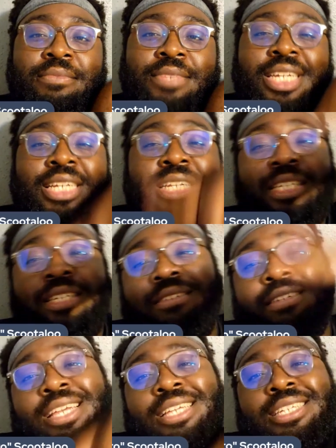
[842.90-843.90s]
And until
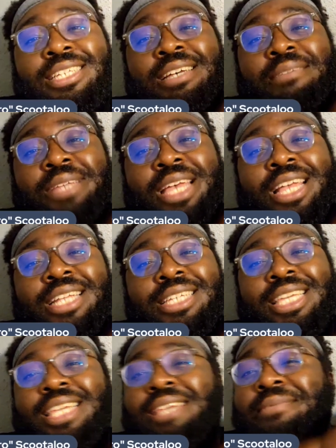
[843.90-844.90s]
next time, tag
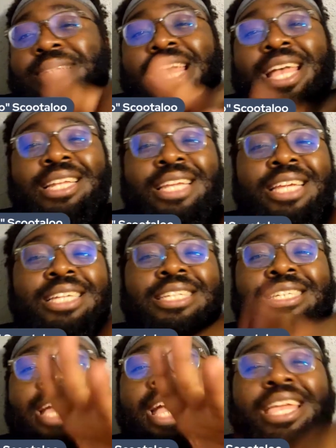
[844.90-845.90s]
team, tag
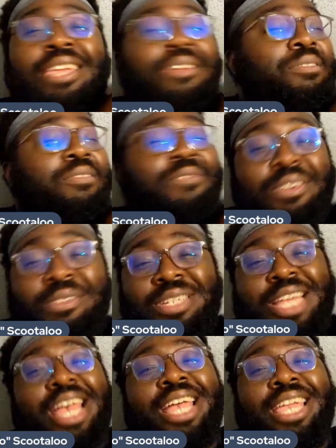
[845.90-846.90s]
nation, tag universe,
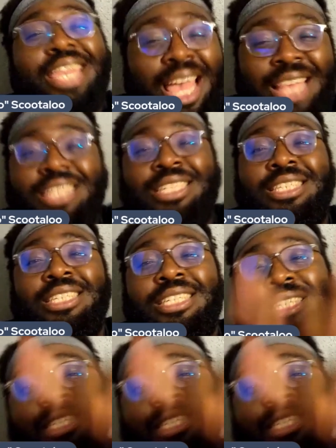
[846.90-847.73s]
tag galaxy.